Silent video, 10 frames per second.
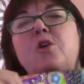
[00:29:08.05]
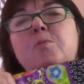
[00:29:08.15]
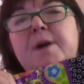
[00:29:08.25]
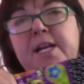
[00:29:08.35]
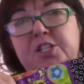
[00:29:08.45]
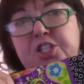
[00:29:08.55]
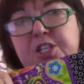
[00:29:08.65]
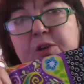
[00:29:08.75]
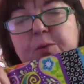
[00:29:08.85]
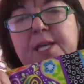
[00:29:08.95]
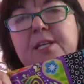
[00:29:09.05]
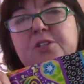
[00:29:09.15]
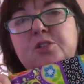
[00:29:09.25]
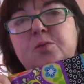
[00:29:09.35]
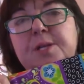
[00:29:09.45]
much that we can
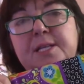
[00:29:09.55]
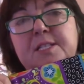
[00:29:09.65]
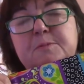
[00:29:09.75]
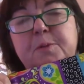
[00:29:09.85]
do with these